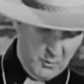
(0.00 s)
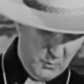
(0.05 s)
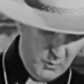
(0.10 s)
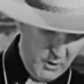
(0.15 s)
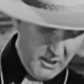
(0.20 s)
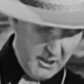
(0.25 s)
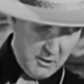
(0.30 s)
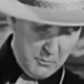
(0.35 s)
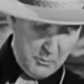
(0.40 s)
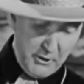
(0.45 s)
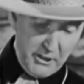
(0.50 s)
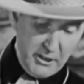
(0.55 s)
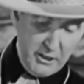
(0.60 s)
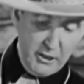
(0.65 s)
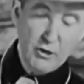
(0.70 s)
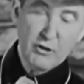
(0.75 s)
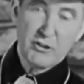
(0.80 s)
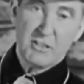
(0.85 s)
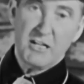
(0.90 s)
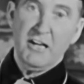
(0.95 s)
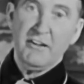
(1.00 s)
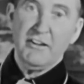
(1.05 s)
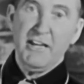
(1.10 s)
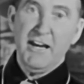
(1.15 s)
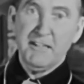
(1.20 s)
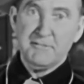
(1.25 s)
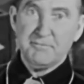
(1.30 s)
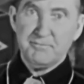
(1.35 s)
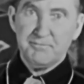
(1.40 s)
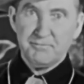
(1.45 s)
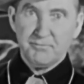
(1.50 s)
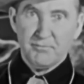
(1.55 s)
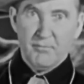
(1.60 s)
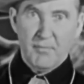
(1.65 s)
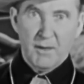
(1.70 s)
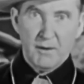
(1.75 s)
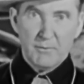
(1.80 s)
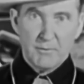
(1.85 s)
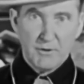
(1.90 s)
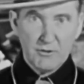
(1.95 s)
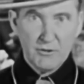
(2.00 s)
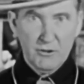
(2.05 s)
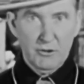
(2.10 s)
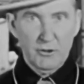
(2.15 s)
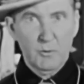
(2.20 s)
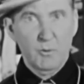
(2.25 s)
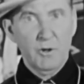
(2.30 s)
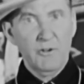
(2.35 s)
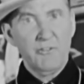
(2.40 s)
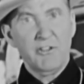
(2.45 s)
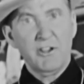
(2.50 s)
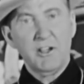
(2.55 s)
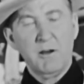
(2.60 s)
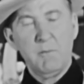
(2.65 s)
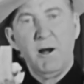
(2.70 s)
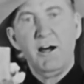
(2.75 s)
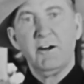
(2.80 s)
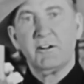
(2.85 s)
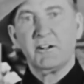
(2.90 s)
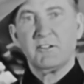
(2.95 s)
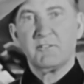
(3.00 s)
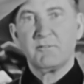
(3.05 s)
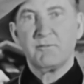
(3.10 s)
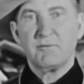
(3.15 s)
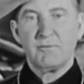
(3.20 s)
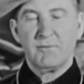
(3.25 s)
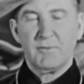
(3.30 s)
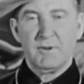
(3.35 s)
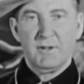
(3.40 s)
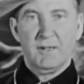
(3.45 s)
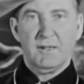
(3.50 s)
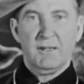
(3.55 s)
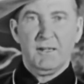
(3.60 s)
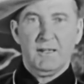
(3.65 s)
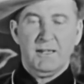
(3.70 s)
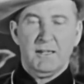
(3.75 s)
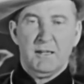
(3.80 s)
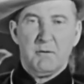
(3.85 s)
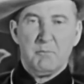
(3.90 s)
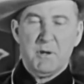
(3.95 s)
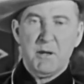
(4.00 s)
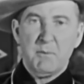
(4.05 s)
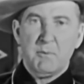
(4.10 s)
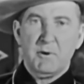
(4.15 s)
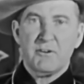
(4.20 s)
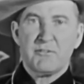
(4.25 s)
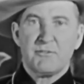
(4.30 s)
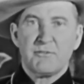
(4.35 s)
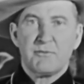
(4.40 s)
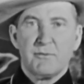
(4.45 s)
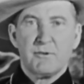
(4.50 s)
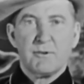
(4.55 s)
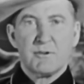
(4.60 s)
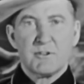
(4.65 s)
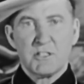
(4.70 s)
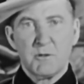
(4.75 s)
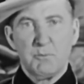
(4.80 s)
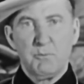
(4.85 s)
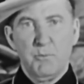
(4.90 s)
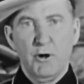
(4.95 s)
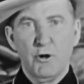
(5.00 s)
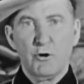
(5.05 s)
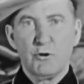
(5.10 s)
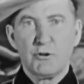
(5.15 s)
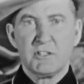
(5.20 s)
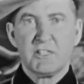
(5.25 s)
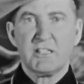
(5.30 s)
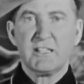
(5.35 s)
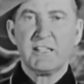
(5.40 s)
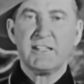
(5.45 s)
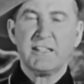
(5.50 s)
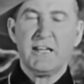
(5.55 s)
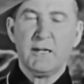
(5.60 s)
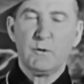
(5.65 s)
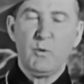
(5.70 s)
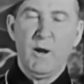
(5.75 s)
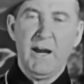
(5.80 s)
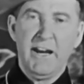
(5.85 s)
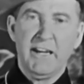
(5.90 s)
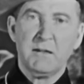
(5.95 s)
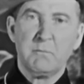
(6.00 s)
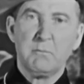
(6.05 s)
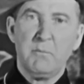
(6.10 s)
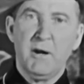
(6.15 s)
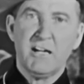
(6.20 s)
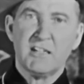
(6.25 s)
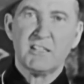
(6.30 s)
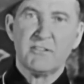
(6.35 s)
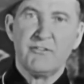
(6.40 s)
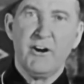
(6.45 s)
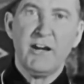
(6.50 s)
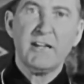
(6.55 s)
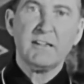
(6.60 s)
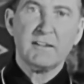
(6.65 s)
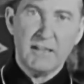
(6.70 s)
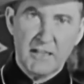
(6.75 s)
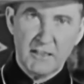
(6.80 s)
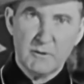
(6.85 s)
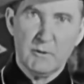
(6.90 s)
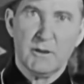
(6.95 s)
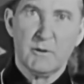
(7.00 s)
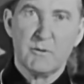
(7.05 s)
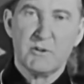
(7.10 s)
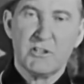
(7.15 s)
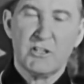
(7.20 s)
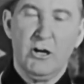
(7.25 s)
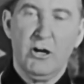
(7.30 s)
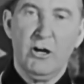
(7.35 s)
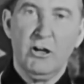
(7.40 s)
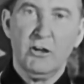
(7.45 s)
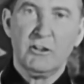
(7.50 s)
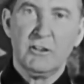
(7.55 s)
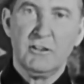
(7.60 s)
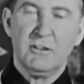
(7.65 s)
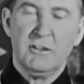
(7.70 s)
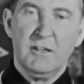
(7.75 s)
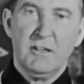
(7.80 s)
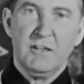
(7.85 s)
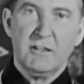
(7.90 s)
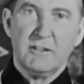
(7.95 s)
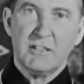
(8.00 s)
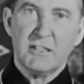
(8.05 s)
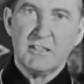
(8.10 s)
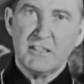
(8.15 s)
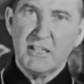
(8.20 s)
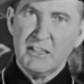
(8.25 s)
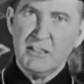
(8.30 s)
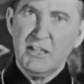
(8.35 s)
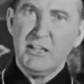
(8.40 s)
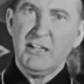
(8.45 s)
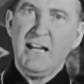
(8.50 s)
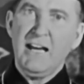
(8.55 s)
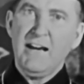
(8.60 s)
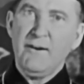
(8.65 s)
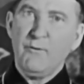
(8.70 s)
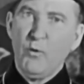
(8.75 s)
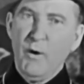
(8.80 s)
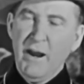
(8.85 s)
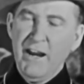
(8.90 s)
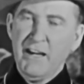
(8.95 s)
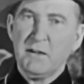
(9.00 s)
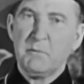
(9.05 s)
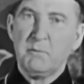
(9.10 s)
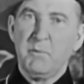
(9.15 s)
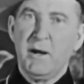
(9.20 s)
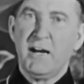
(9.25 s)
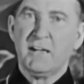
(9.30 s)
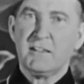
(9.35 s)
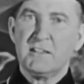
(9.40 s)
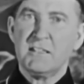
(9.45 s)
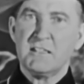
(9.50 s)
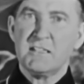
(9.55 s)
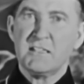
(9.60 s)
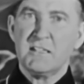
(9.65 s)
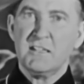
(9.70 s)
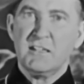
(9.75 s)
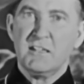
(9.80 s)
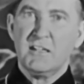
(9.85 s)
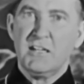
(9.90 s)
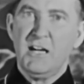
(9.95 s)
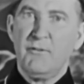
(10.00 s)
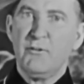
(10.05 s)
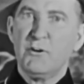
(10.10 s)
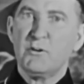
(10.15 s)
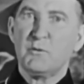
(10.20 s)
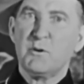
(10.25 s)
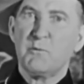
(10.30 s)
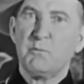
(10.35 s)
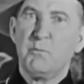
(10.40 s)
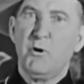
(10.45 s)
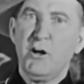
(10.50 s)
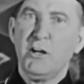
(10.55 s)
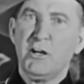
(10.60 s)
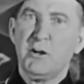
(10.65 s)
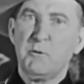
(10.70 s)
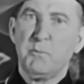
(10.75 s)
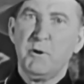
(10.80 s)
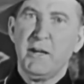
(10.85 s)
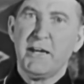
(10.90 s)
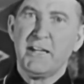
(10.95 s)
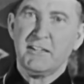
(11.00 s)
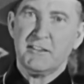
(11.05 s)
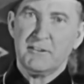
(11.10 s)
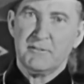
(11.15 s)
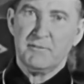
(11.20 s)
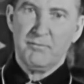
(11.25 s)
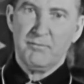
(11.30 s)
Well, they're pretty close on that. There's only one thing about it. People have supposed that in that wagon box fight, that's what it was called, that they did have wagon boxes covered with boilerplate.